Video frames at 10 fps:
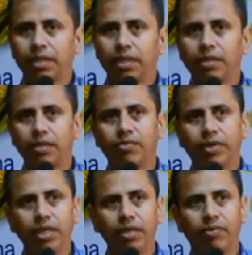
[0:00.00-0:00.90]
there is a
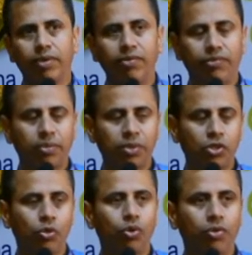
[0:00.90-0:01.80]
very, very
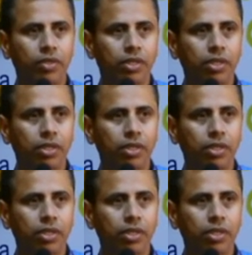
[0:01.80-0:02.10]
famous quote which